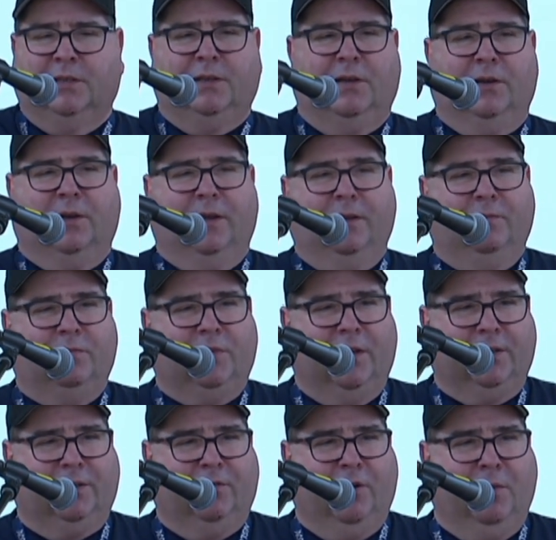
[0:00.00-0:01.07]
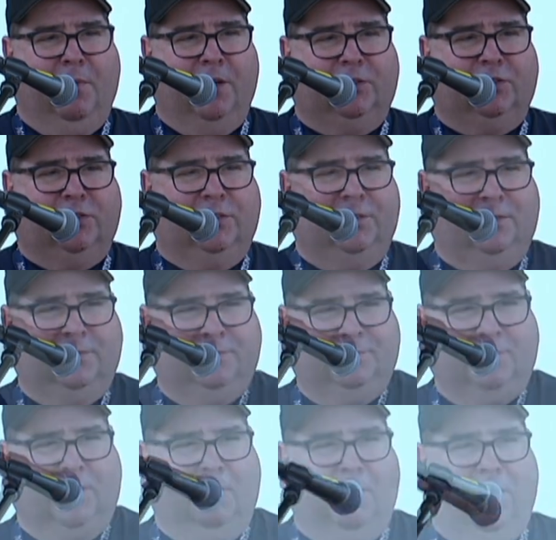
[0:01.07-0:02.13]
Okay, thank you very much.
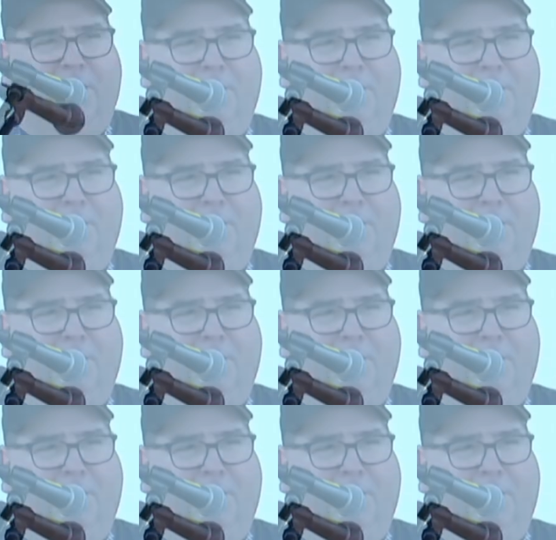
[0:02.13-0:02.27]
Come on